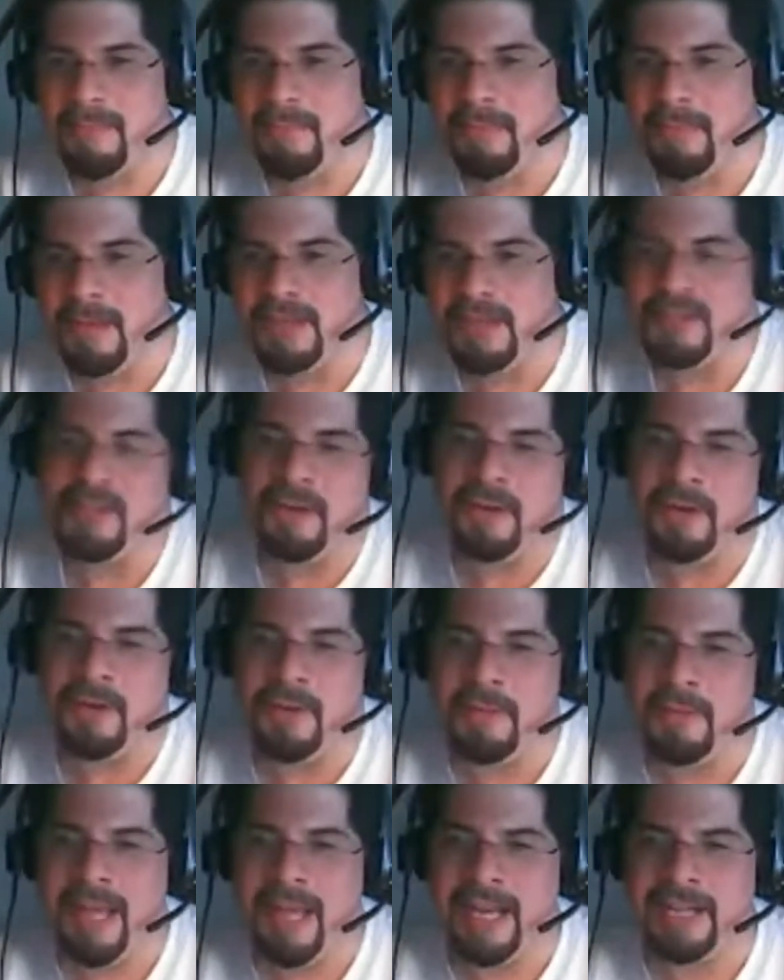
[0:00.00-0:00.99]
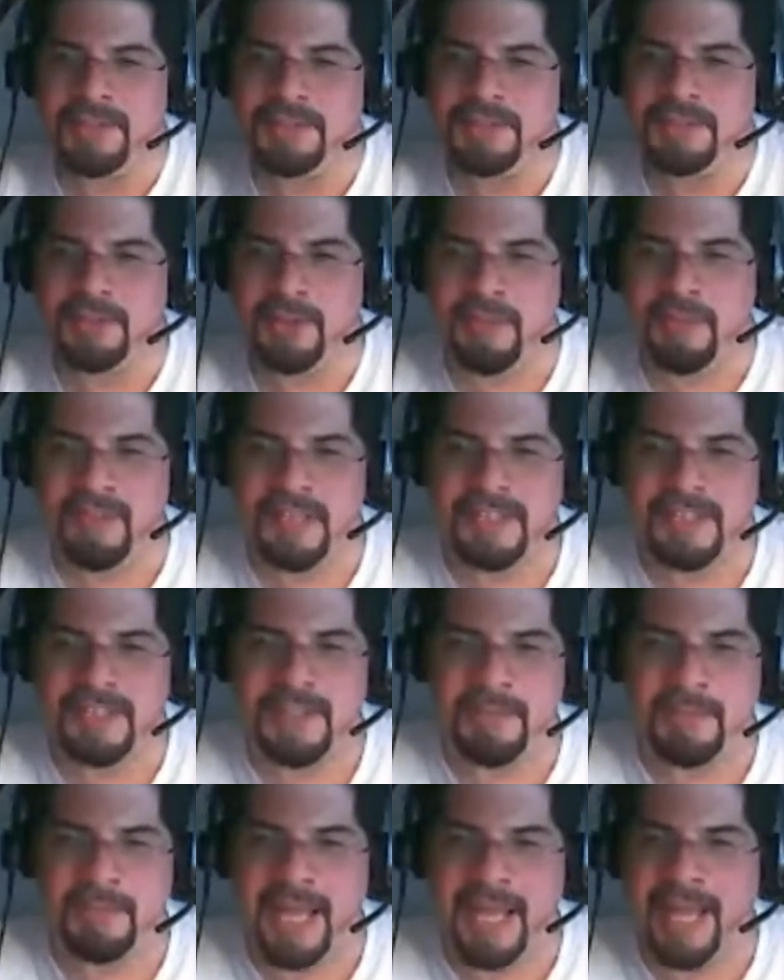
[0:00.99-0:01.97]
but you managed to
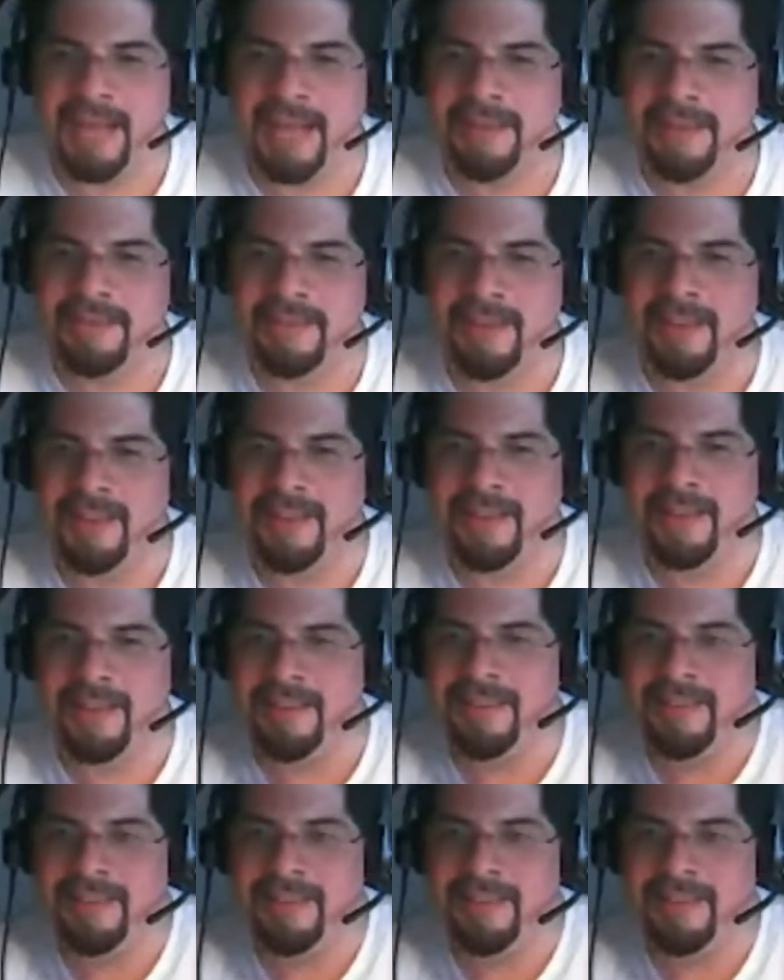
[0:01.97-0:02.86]
convince him that uh,